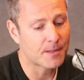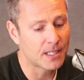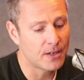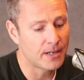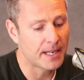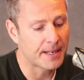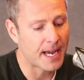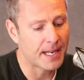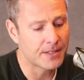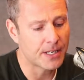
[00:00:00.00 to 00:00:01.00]
Absolutely.
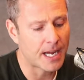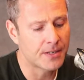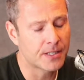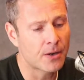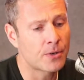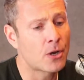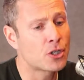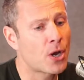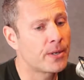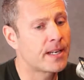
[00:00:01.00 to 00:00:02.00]
And so no
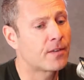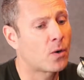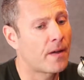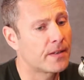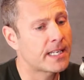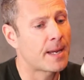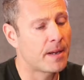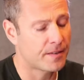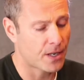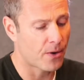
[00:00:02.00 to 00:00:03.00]
show is ever quite the same.
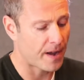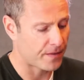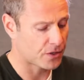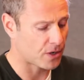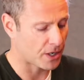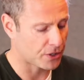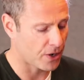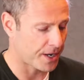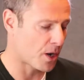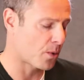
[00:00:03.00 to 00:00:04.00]
Even though I have the structure,
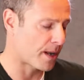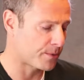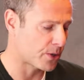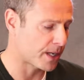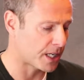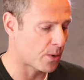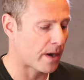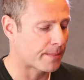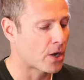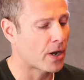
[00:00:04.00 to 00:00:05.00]
I know what I'm doing, I know where
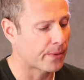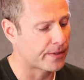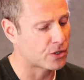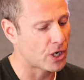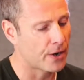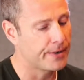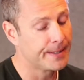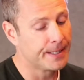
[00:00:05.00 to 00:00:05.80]
I'm going with the show.